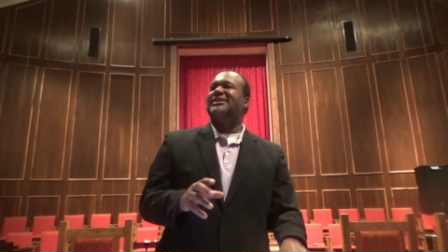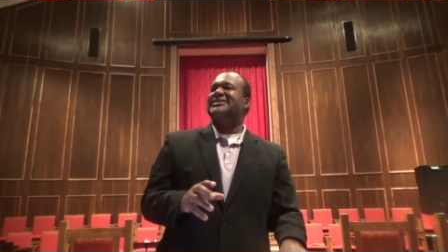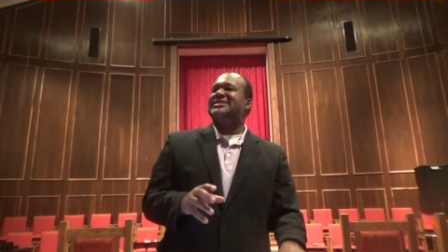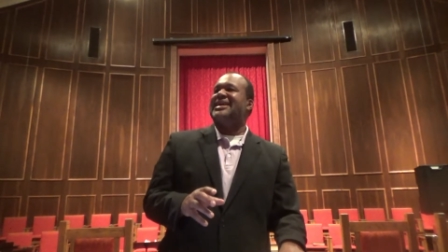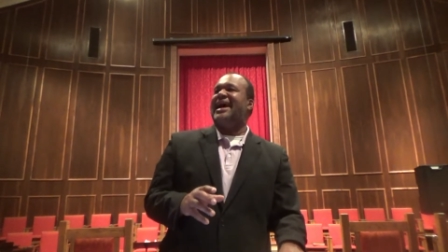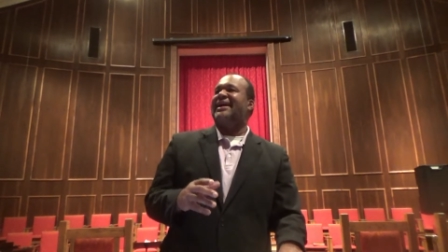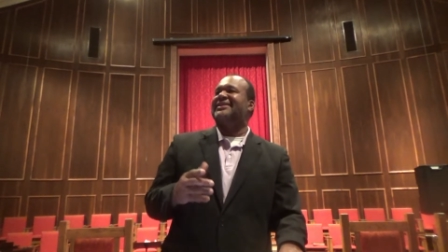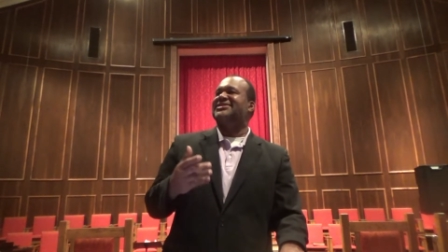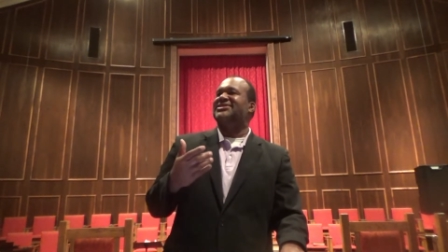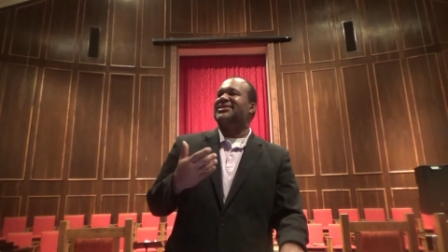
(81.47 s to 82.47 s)
and
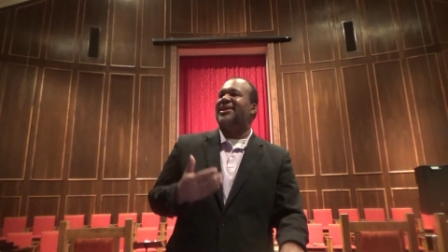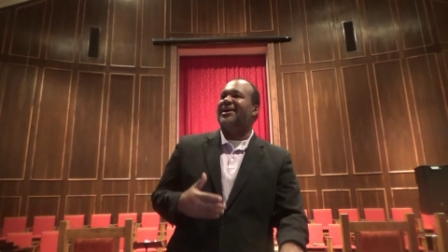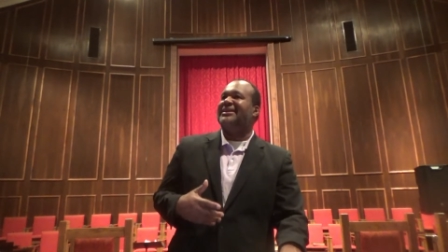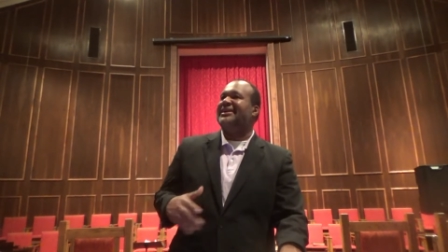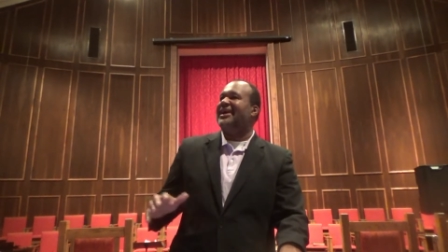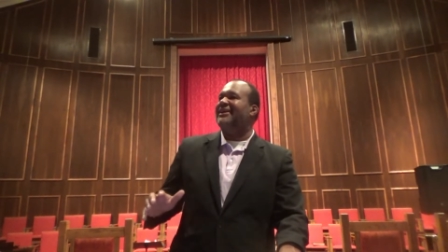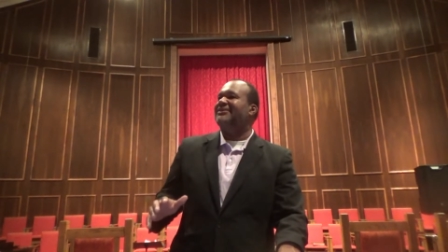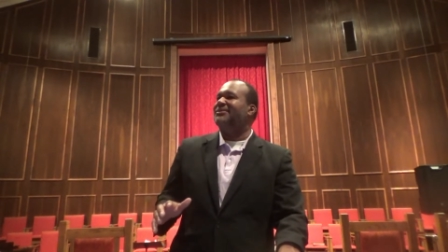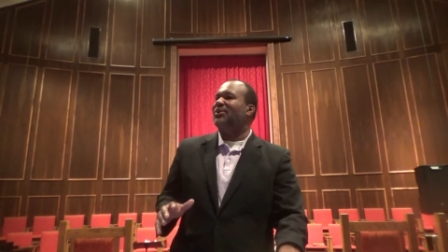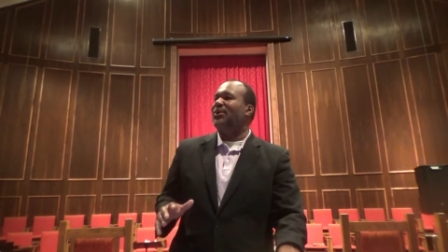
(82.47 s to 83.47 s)
Silas, and God
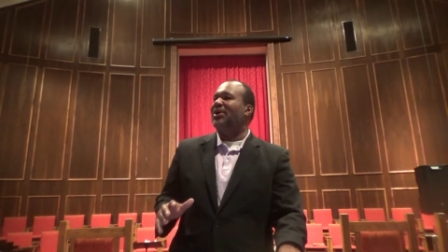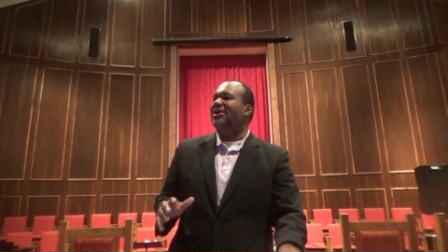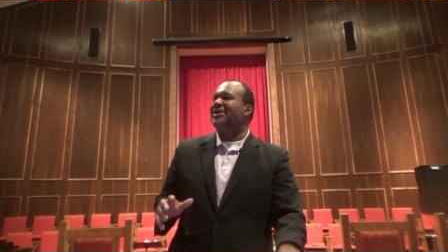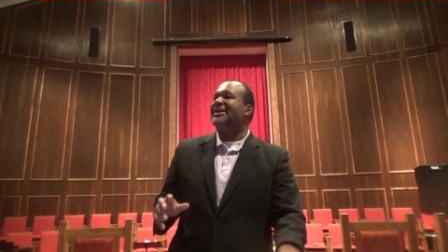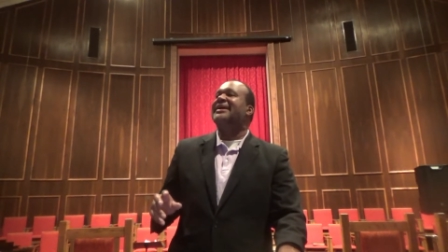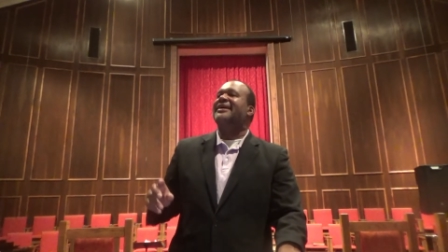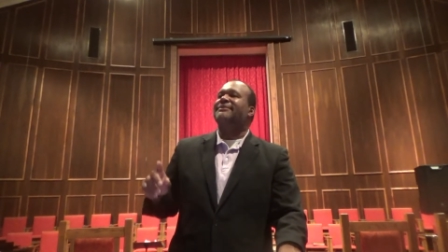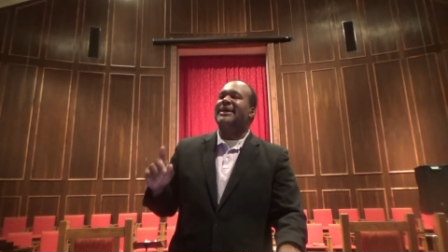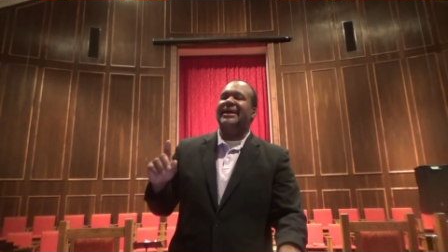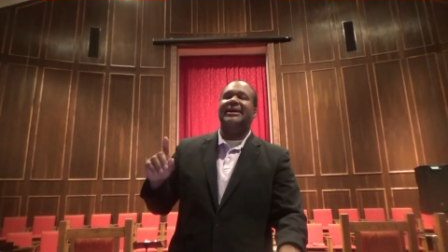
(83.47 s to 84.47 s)
gave them a word, and
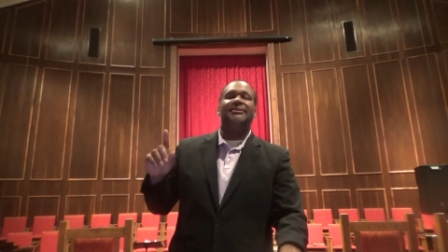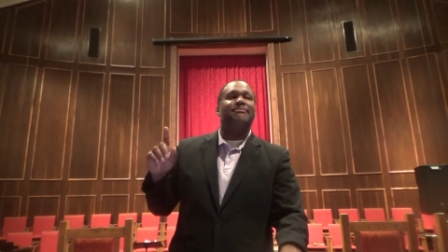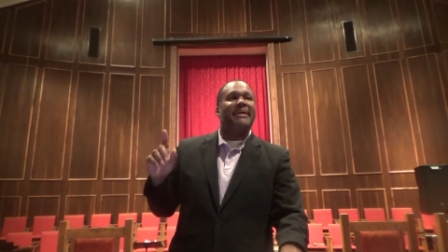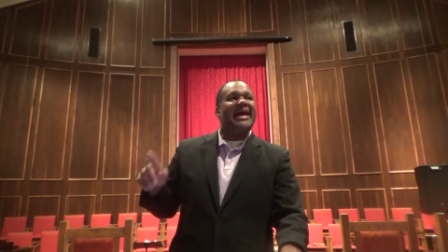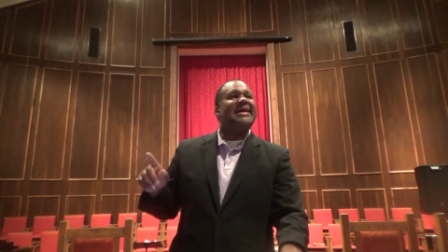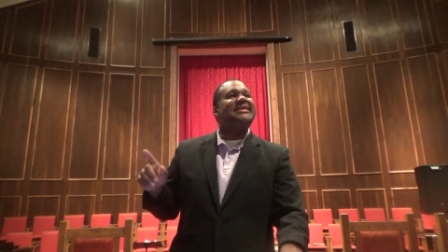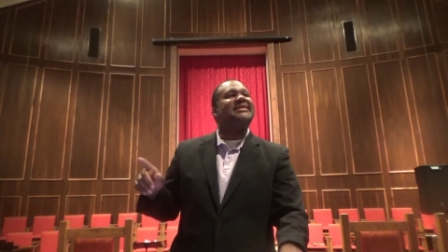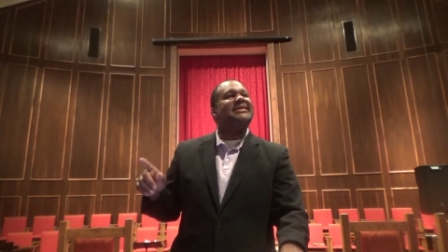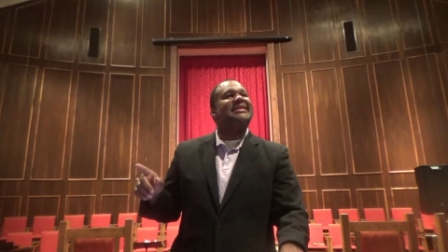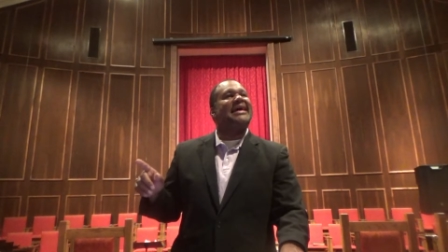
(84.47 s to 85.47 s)
they
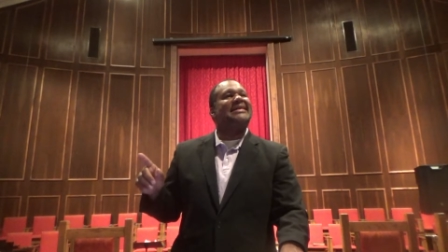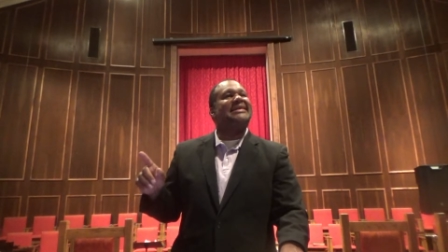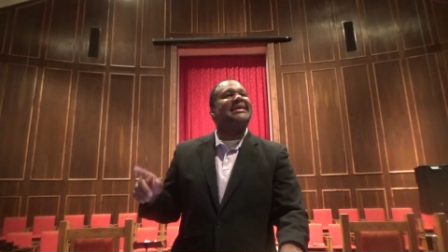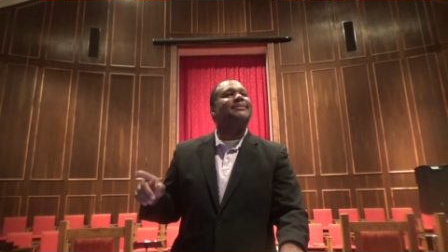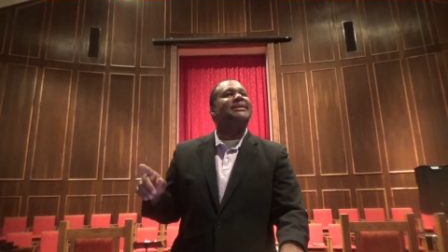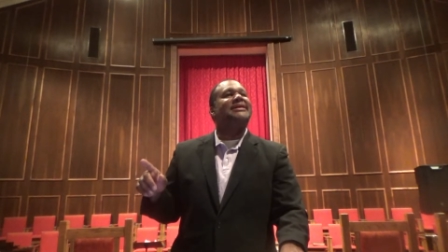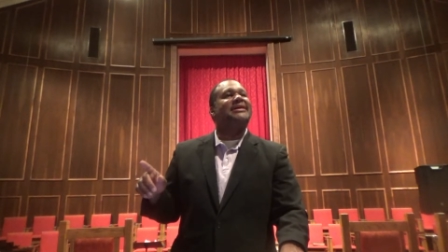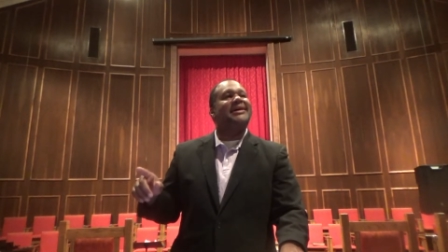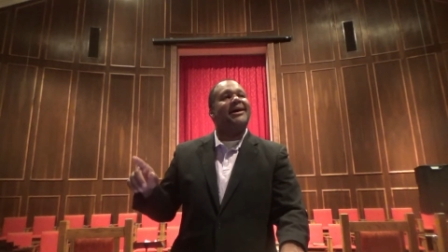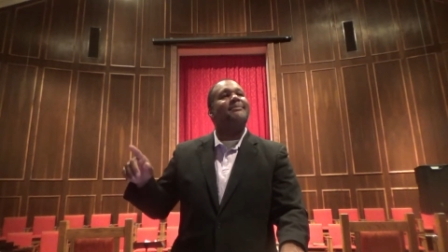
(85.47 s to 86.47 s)
commanded that, that demon
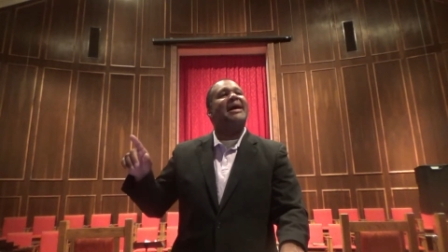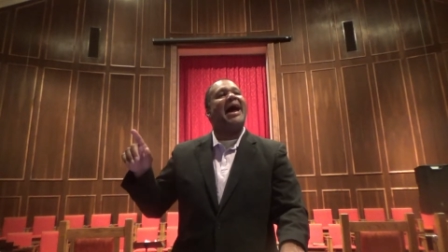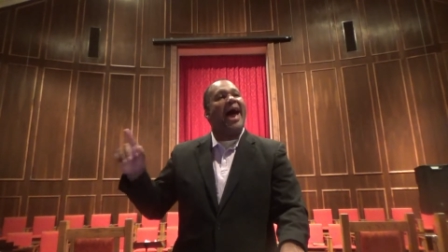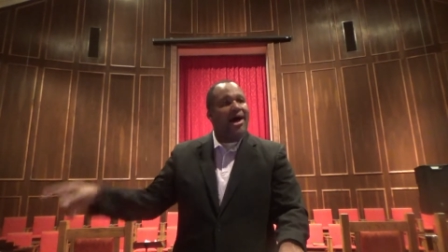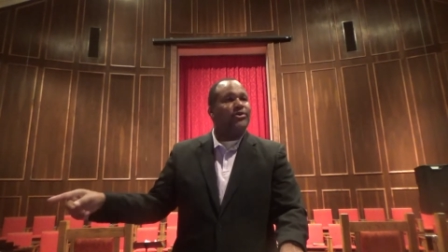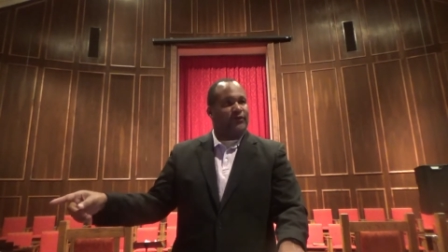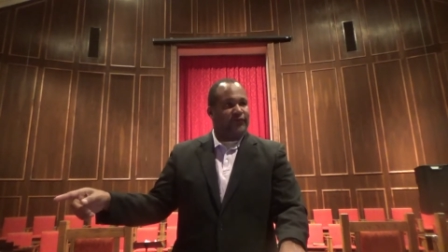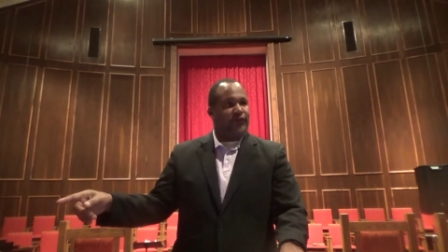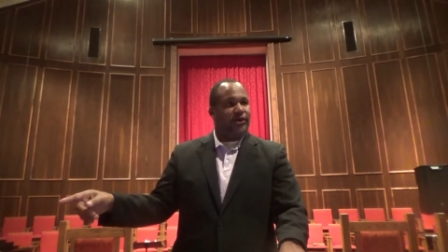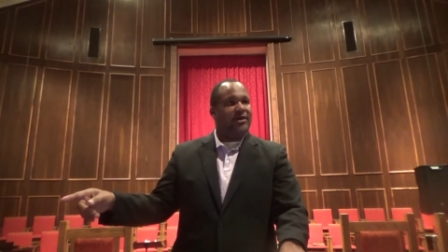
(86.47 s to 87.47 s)
come out
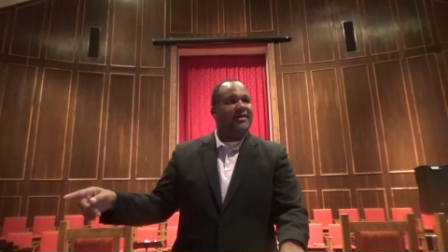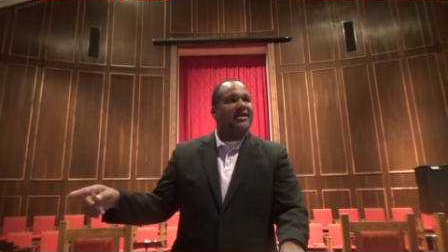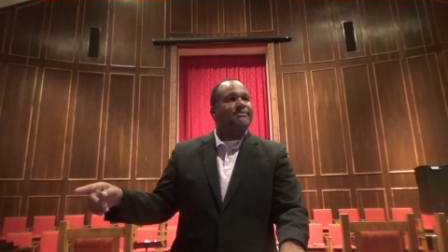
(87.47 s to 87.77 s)
of her